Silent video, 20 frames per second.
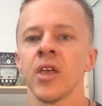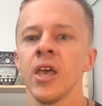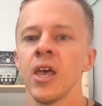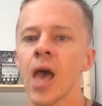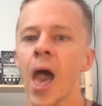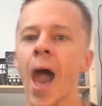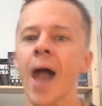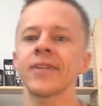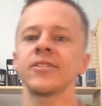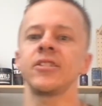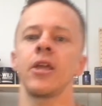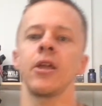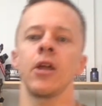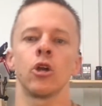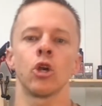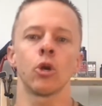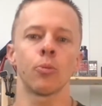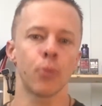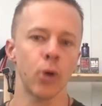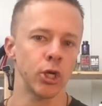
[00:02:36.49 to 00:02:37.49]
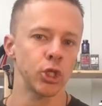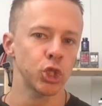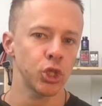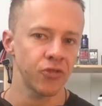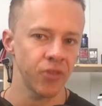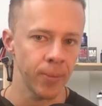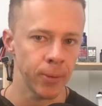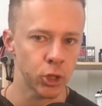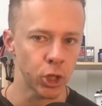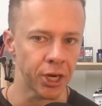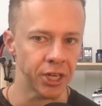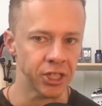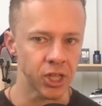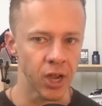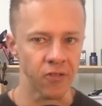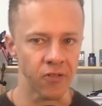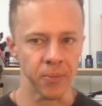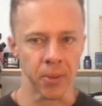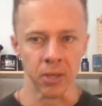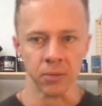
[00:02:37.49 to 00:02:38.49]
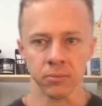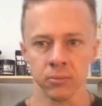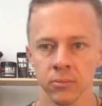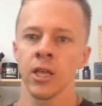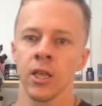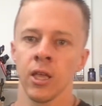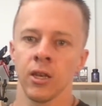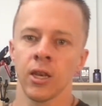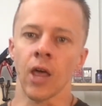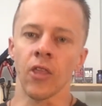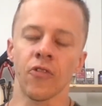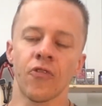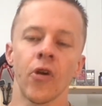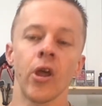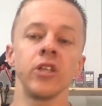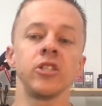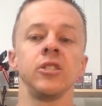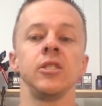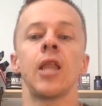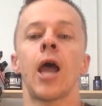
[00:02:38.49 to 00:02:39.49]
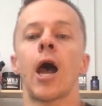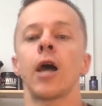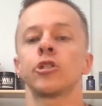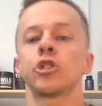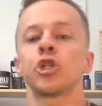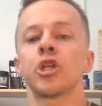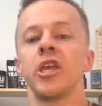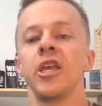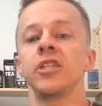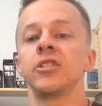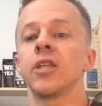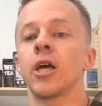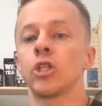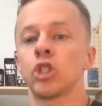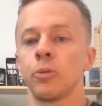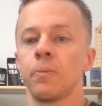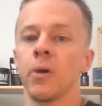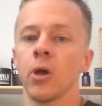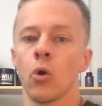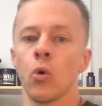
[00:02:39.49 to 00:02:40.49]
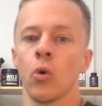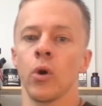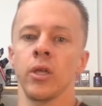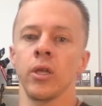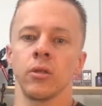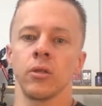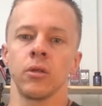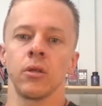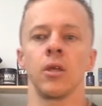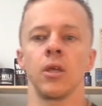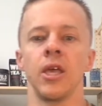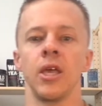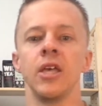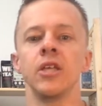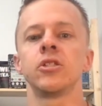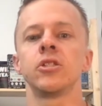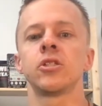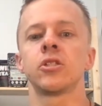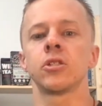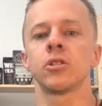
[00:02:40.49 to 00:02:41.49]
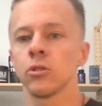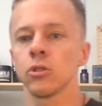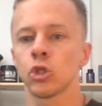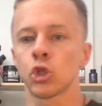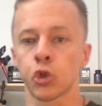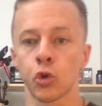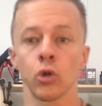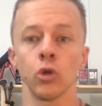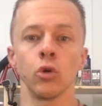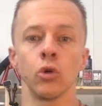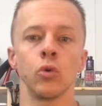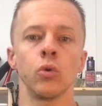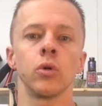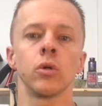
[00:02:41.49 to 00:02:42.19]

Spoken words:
acting under pressure from the Chinese government. Now the phrase, not your keys, not your Bitcoin, is true.